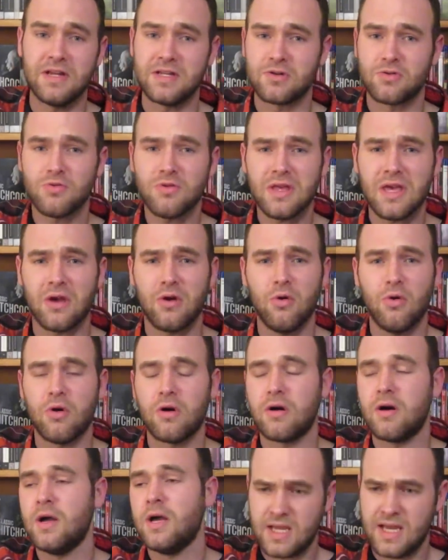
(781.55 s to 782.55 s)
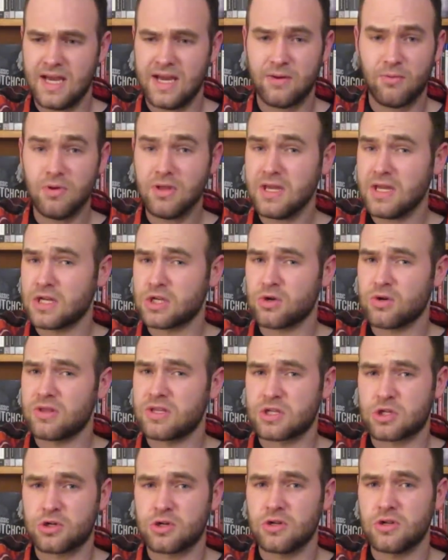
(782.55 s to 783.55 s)
It's really cool. I really enjoyed
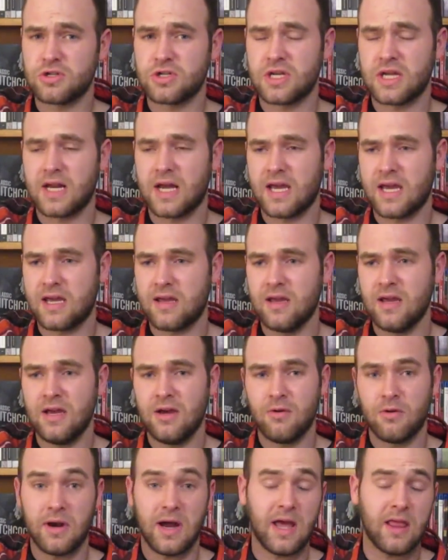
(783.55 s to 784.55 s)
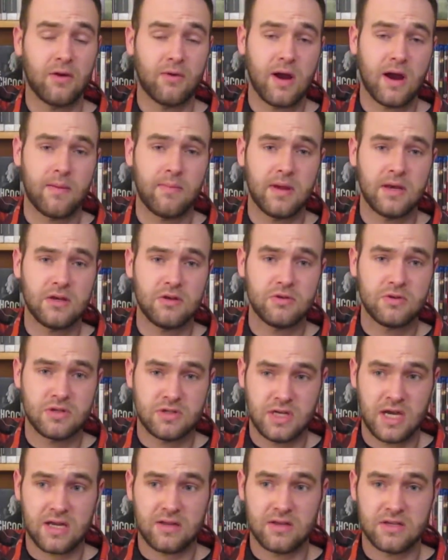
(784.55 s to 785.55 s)
this trilogy, and I would highly recommend you
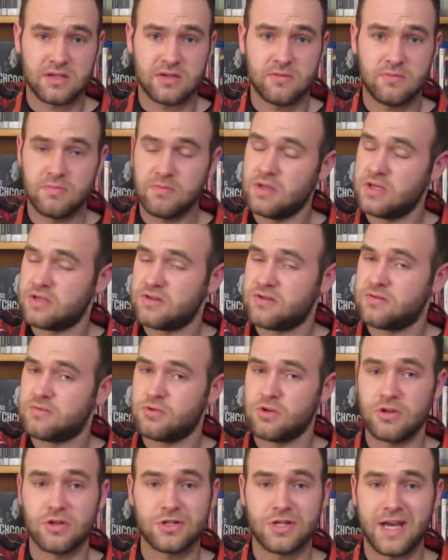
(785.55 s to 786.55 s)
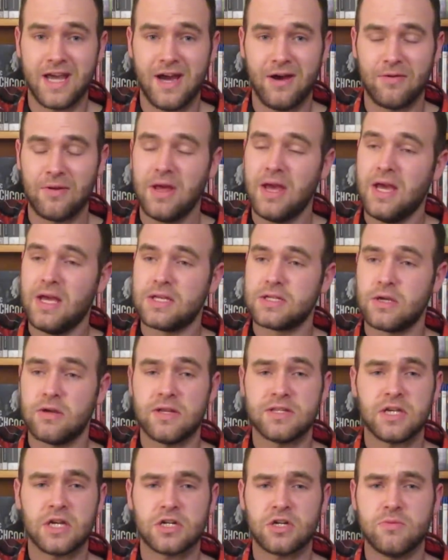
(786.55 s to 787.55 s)
check this trilogy out. So
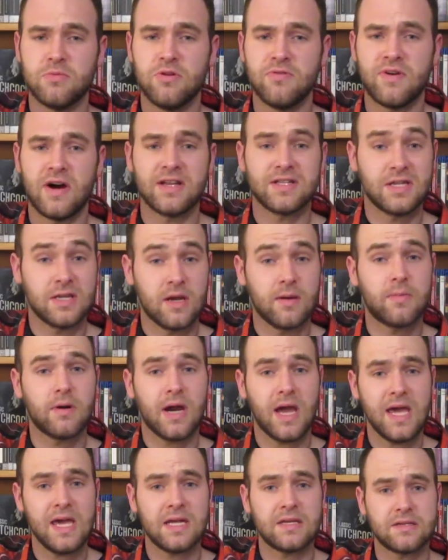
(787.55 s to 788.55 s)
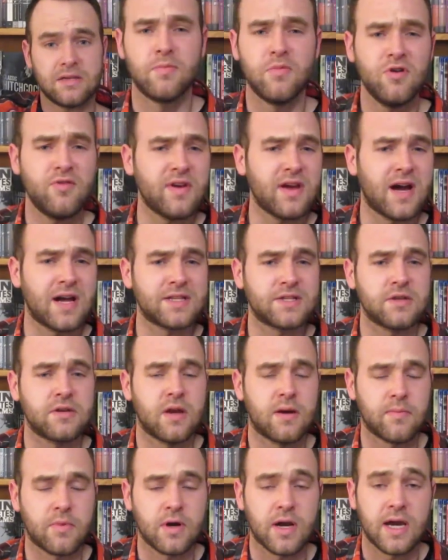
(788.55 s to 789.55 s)
let's actually move on to number 8. So moving on to
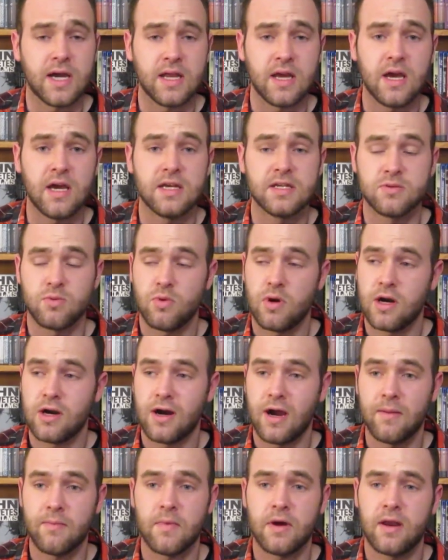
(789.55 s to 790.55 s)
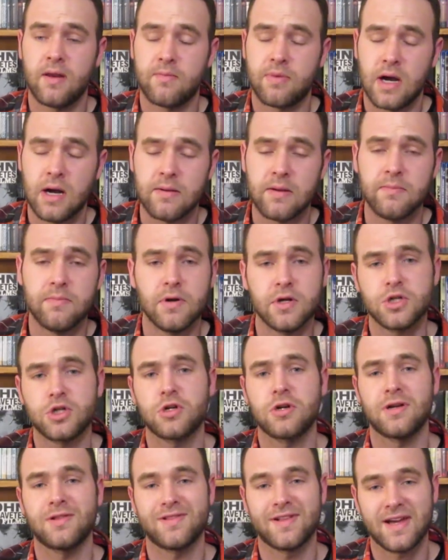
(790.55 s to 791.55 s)
number 8 is where I'm going to probably
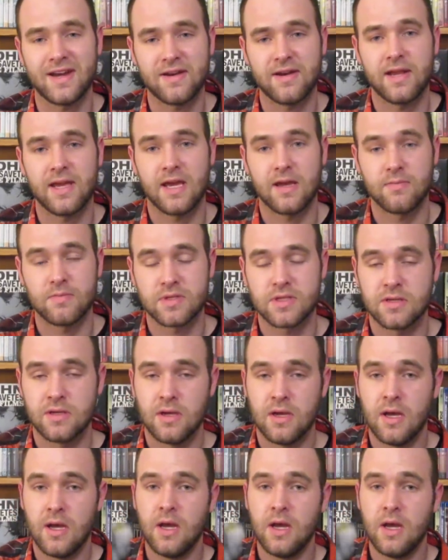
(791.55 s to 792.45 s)
butcher a lot of names.